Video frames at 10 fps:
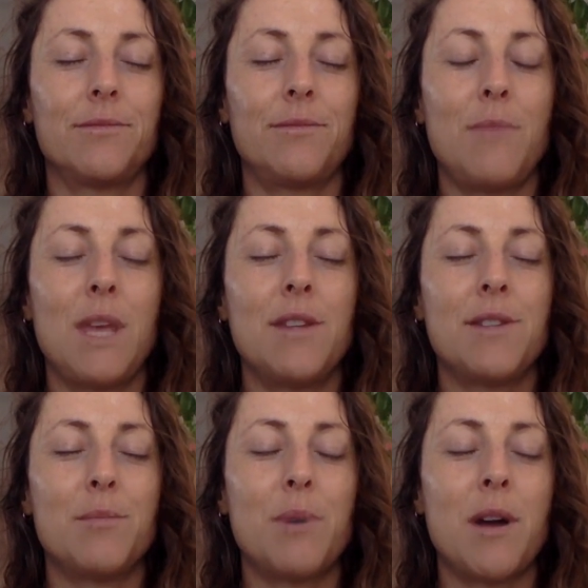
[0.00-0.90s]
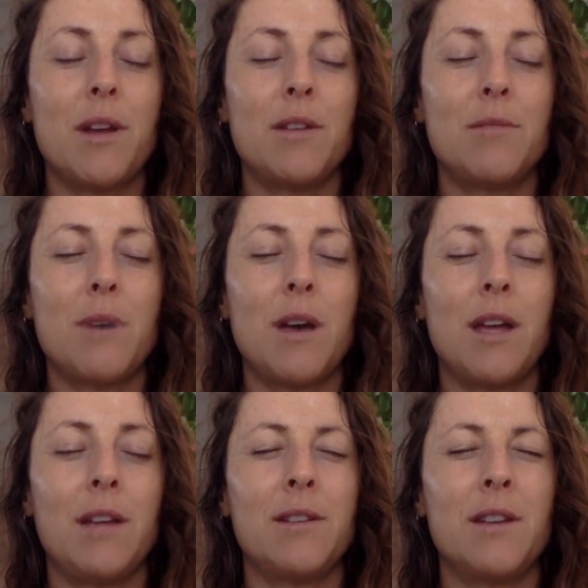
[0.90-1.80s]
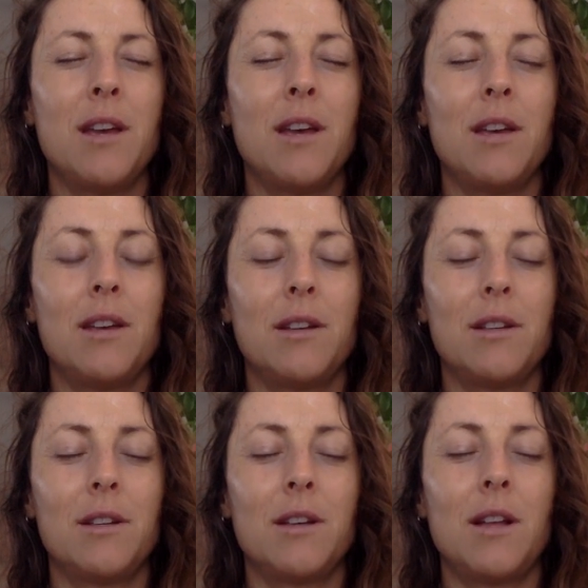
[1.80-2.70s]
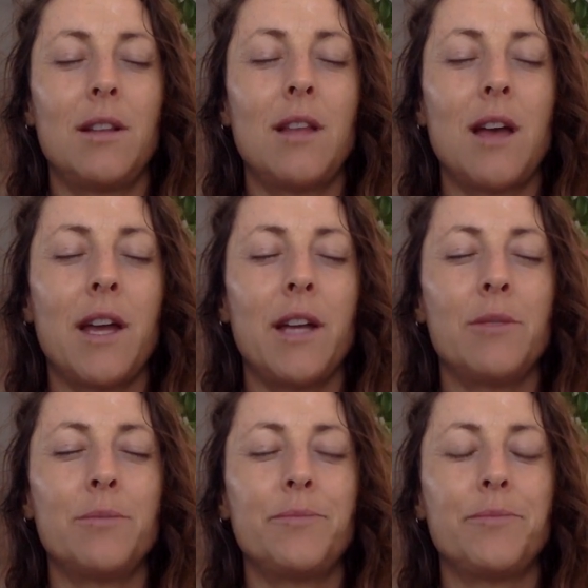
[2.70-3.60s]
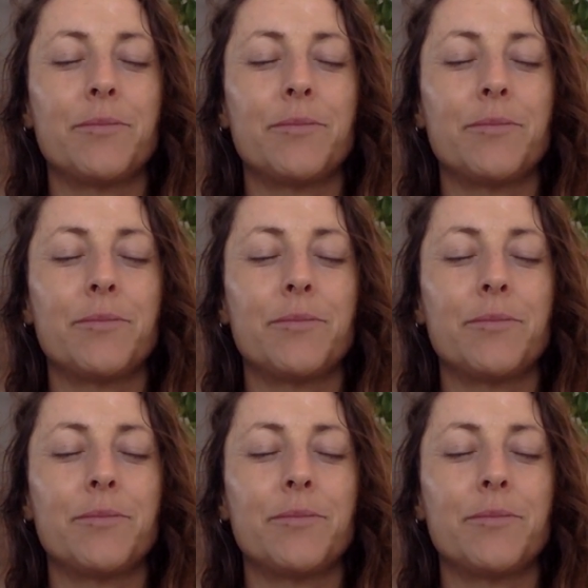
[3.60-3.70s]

May this body and mind align